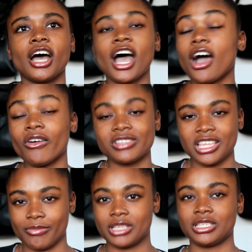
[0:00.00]
I always
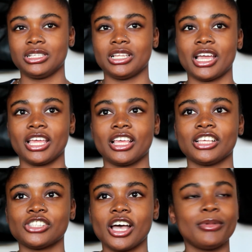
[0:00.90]
hated my cellulite,
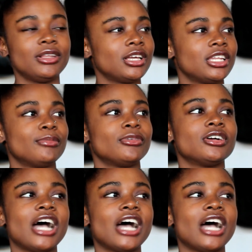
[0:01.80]
so I be looking in the mirror,